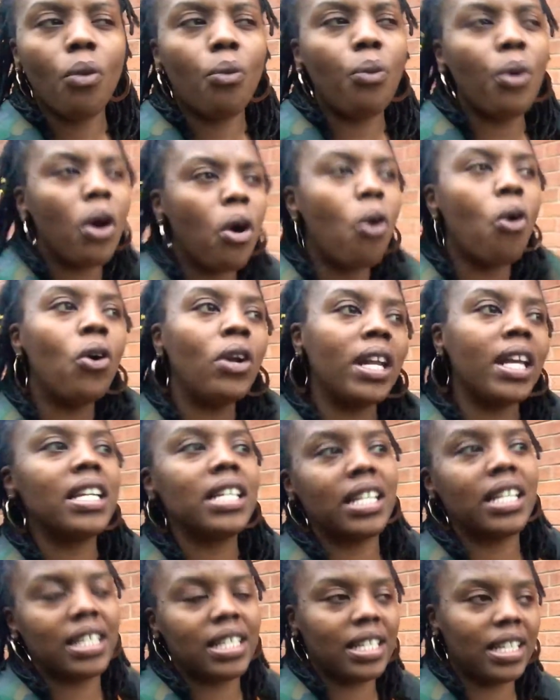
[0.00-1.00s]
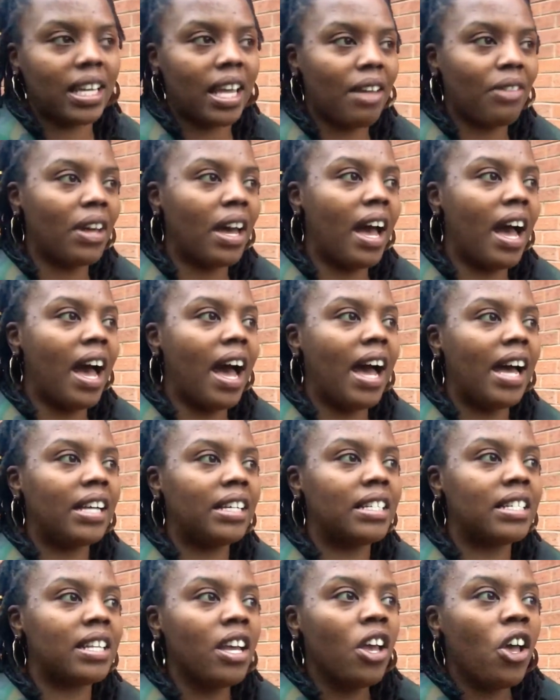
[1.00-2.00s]
We're all in this together,
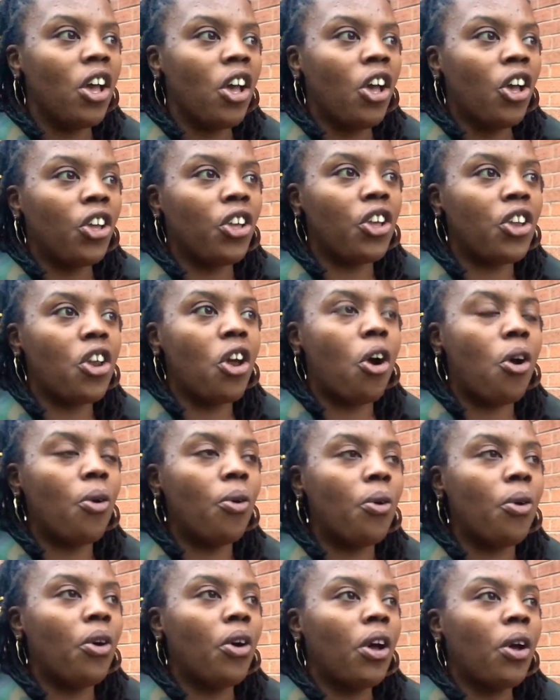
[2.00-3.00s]
and you know,